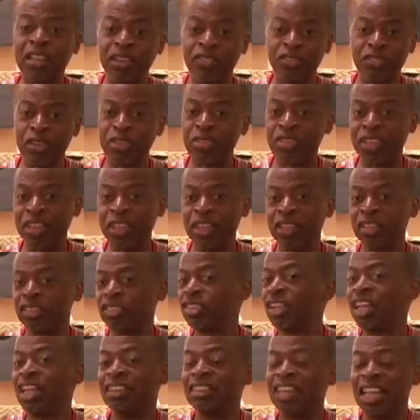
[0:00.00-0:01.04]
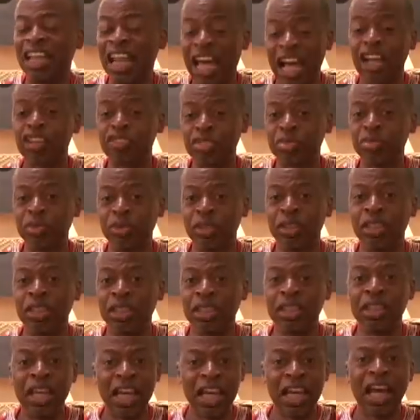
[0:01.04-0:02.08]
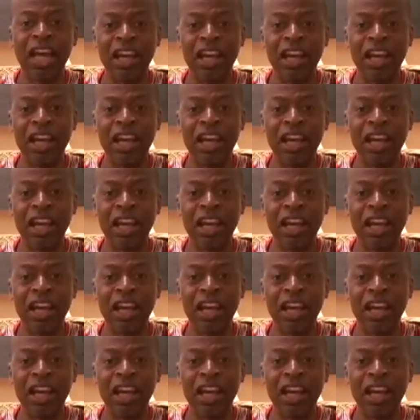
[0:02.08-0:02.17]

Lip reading: of the things that actually